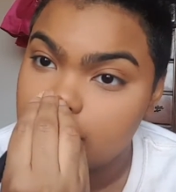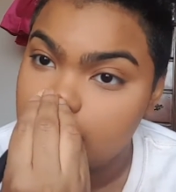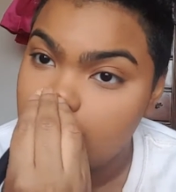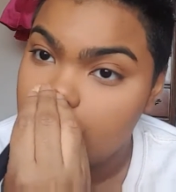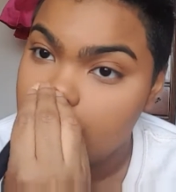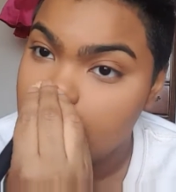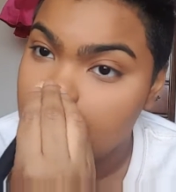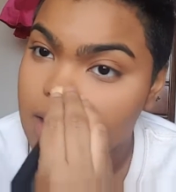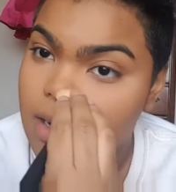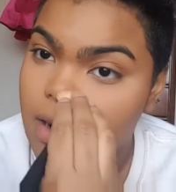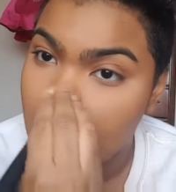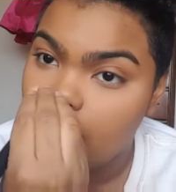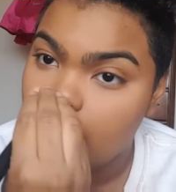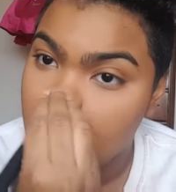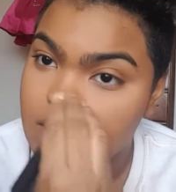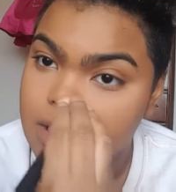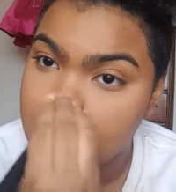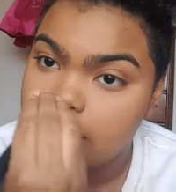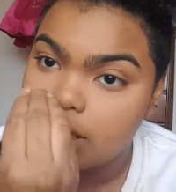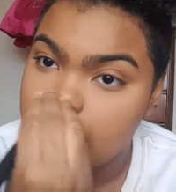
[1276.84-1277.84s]
And then I go
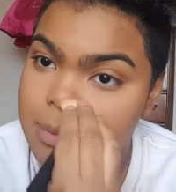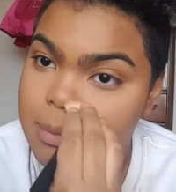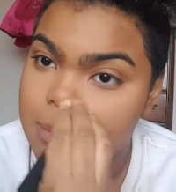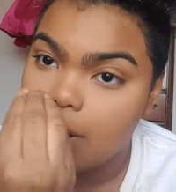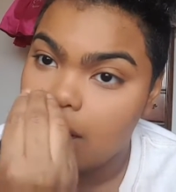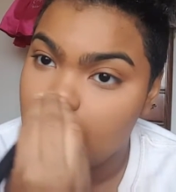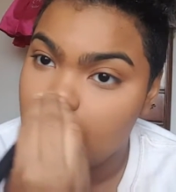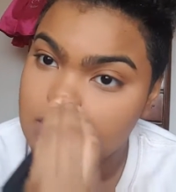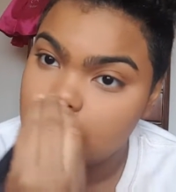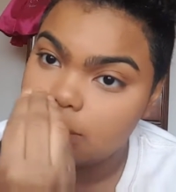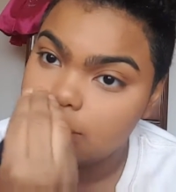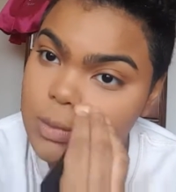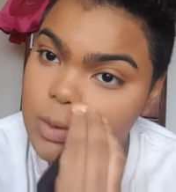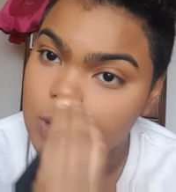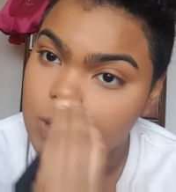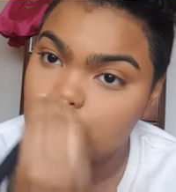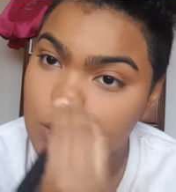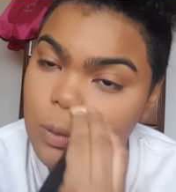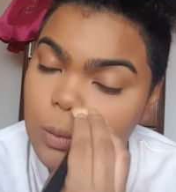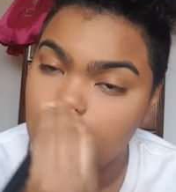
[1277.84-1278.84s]
on the bottom
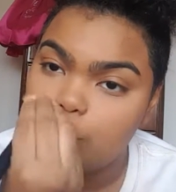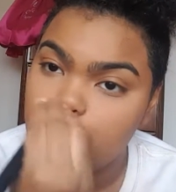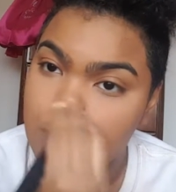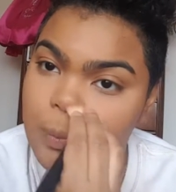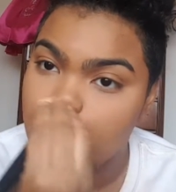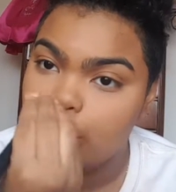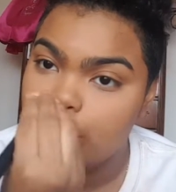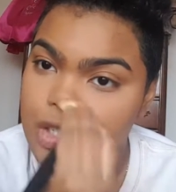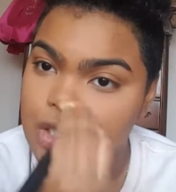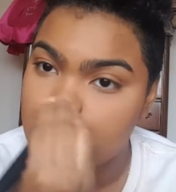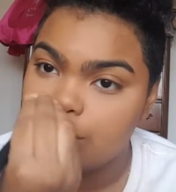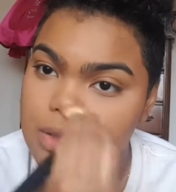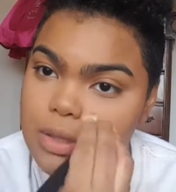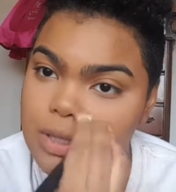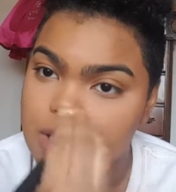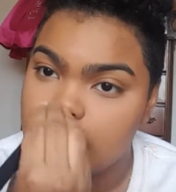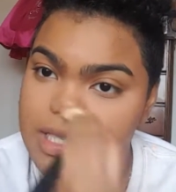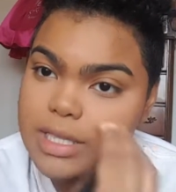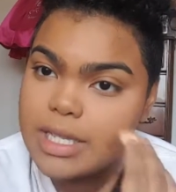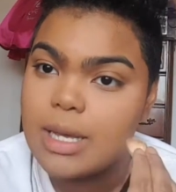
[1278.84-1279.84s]
to push
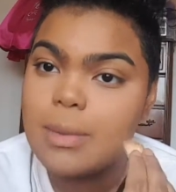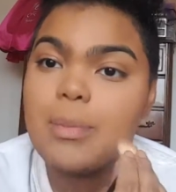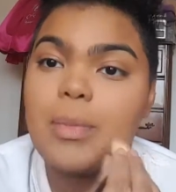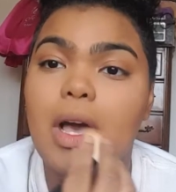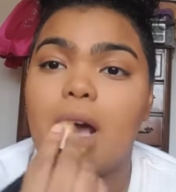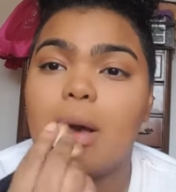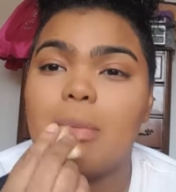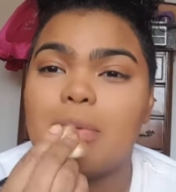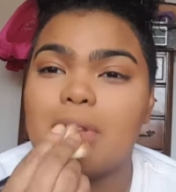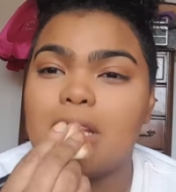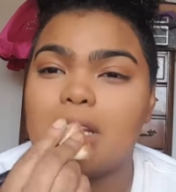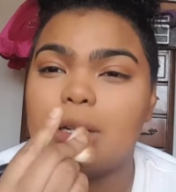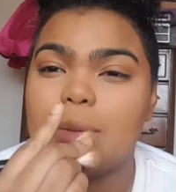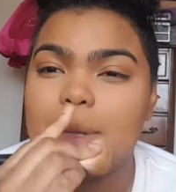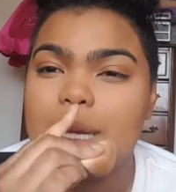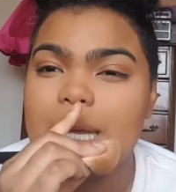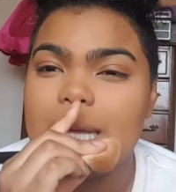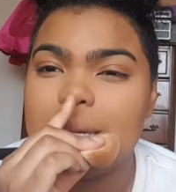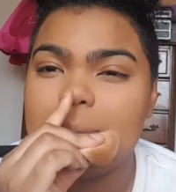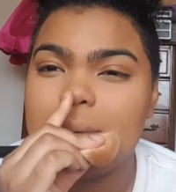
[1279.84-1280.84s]
the tip up a little
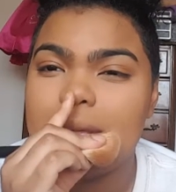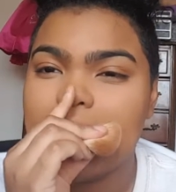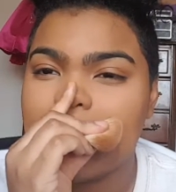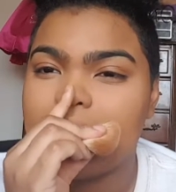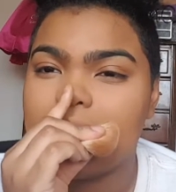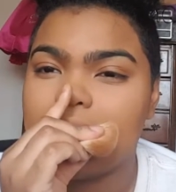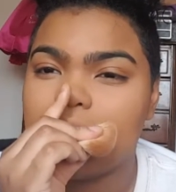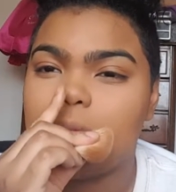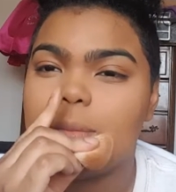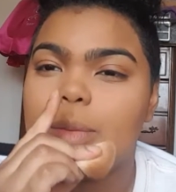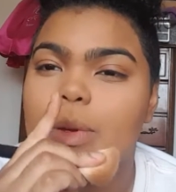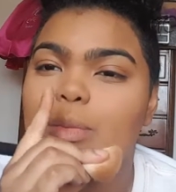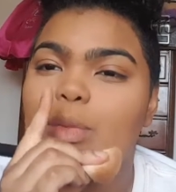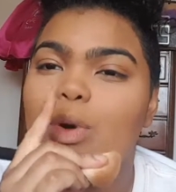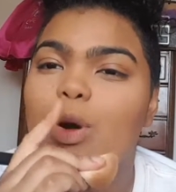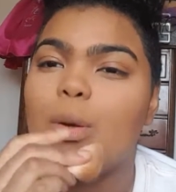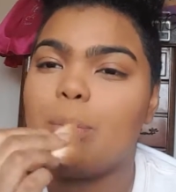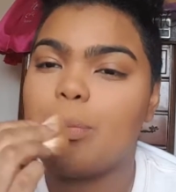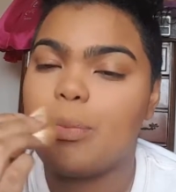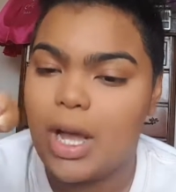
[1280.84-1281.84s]
bit and make it a little bit
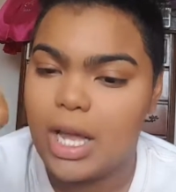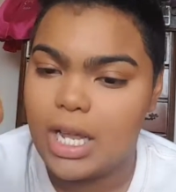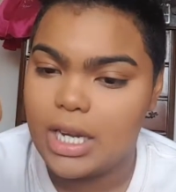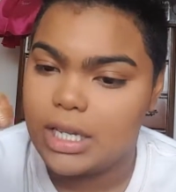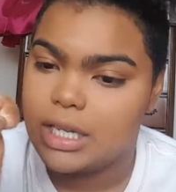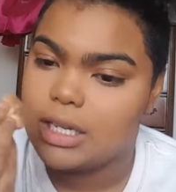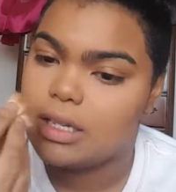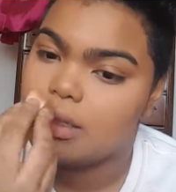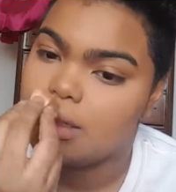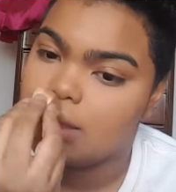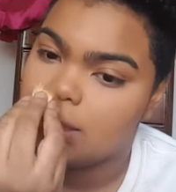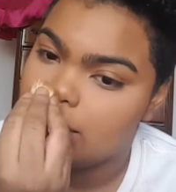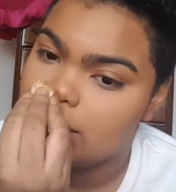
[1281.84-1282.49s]
more buttony.